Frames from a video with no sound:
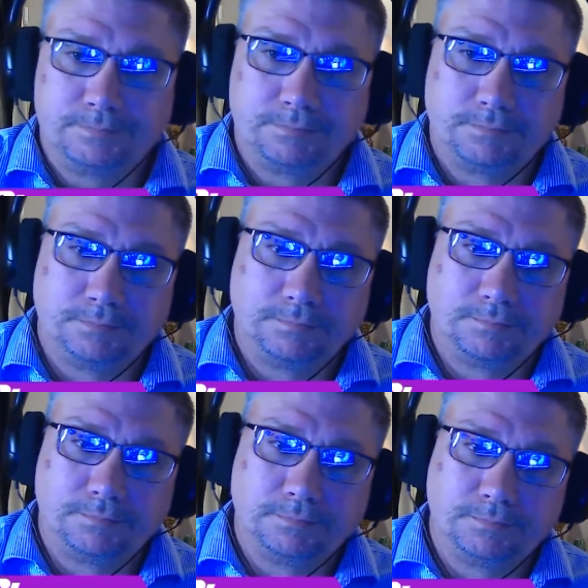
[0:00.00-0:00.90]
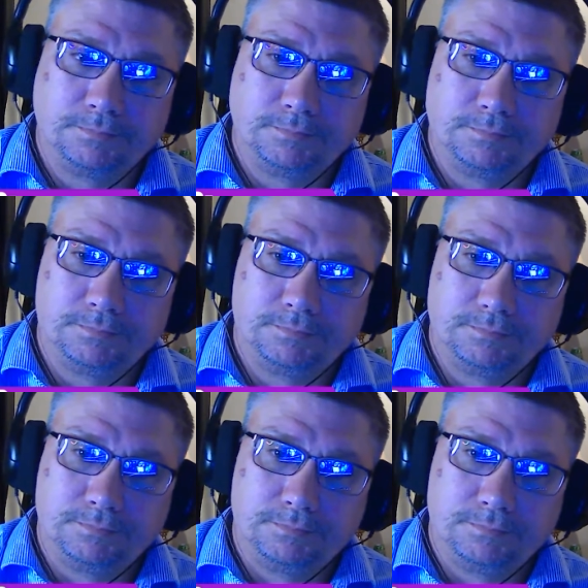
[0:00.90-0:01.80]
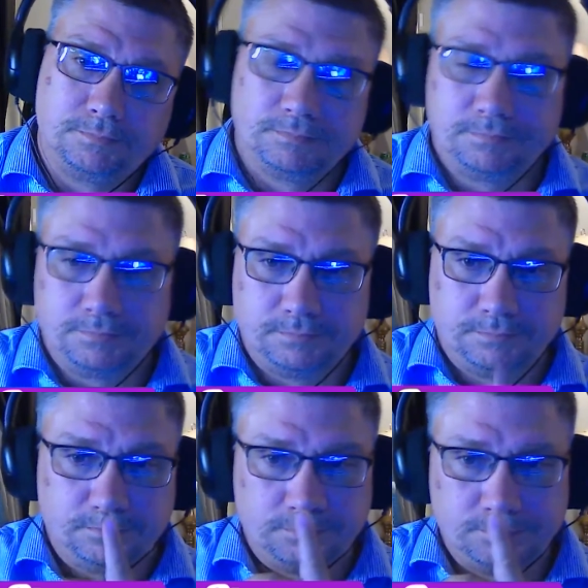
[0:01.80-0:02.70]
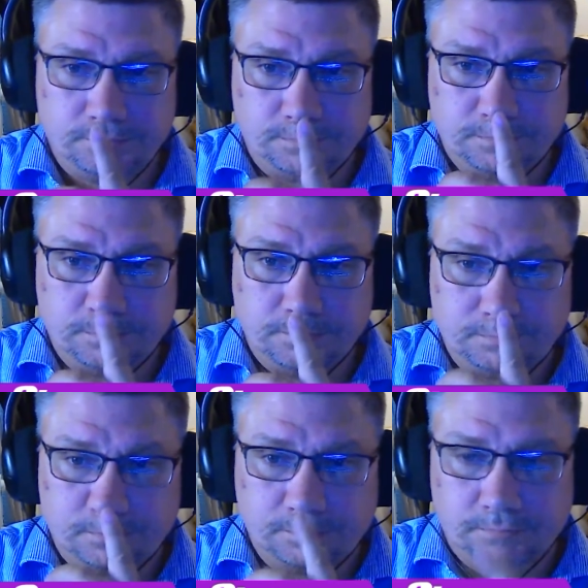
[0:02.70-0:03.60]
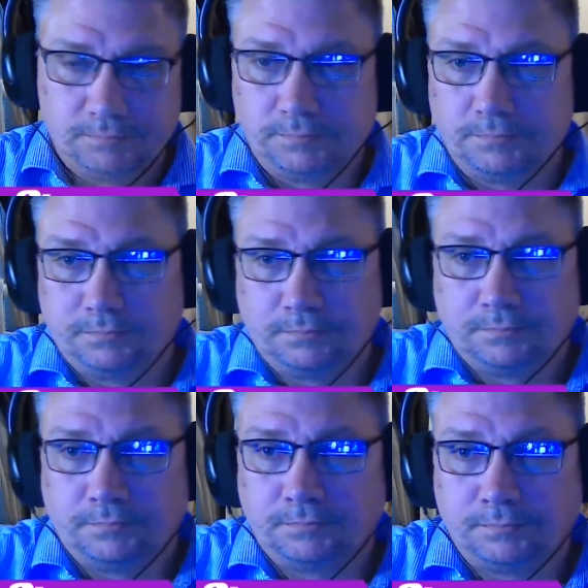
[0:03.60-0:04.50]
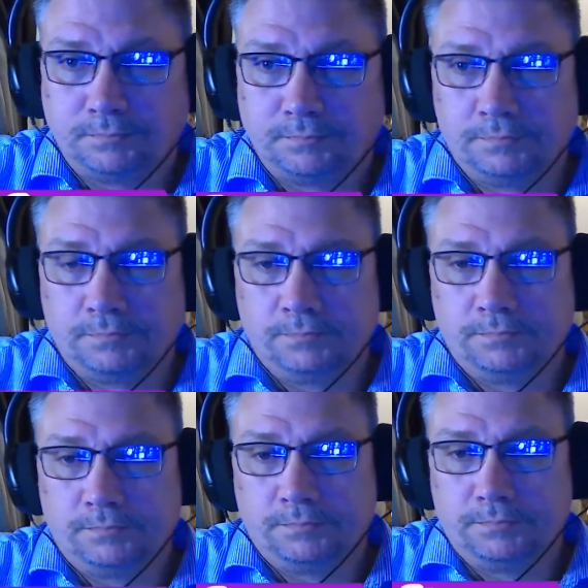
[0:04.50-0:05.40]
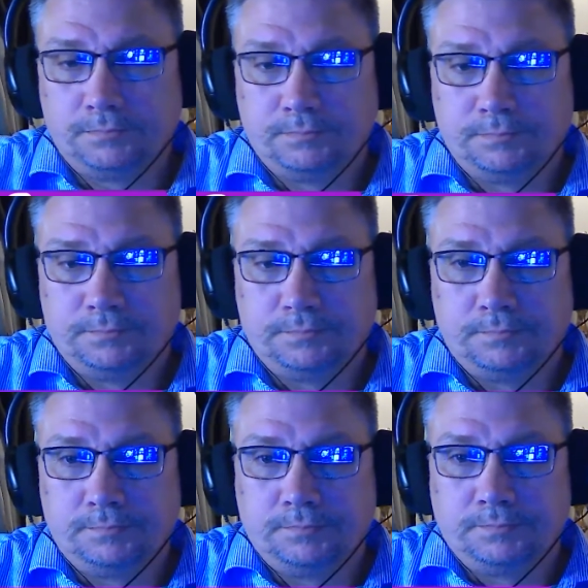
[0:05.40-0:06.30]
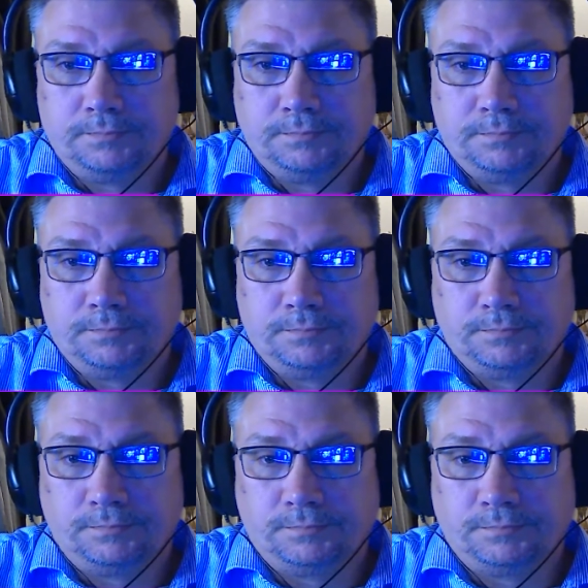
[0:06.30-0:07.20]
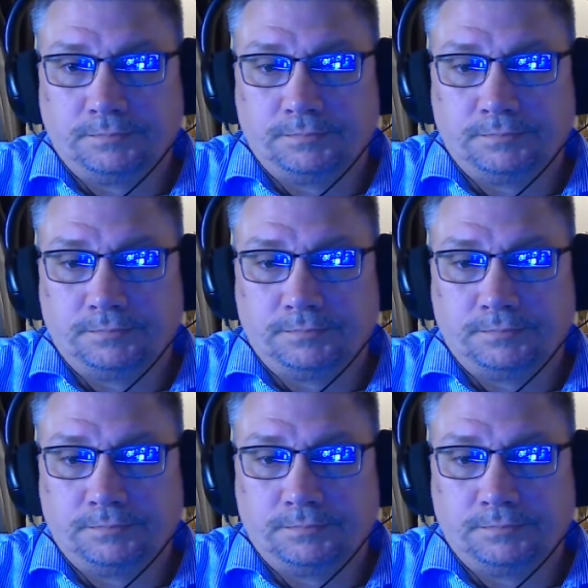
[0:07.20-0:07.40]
This person isn't speaking.